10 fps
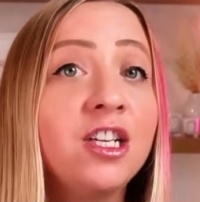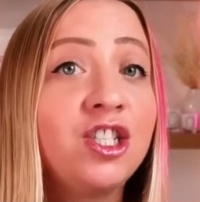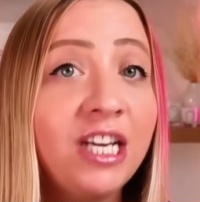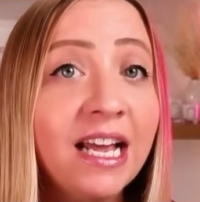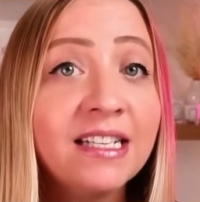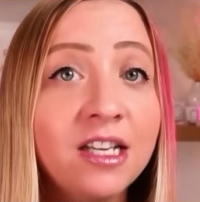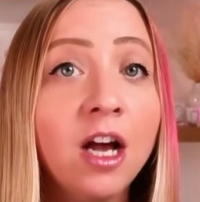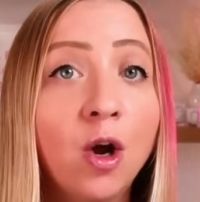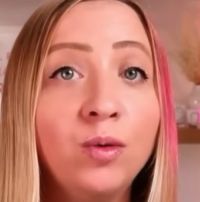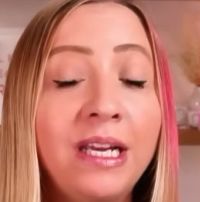she has
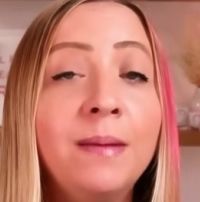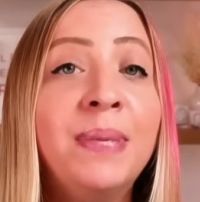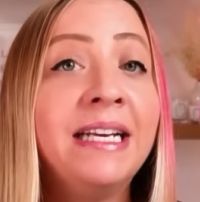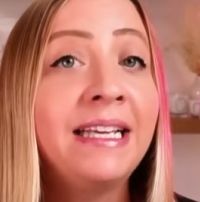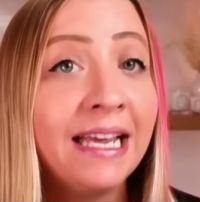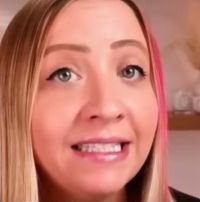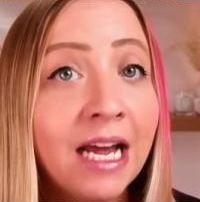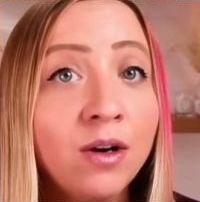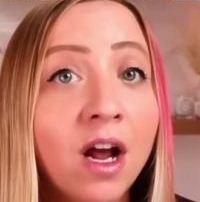not only been kicked out